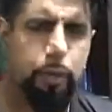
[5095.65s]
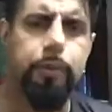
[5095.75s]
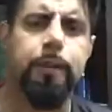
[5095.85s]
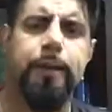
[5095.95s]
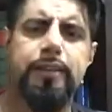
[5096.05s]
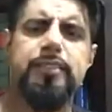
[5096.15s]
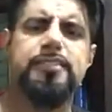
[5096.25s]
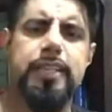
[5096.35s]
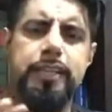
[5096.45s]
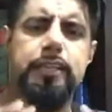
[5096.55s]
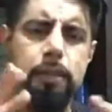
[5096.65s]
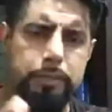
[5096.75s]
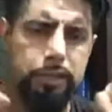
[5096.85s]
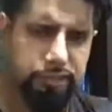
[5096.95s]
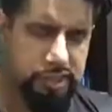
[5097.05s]
but about the second
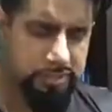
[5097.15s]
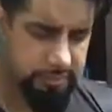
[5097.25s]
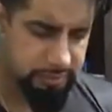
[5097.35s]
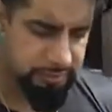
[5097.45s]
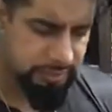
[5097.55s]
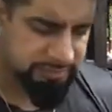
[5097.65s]
coming of Jesus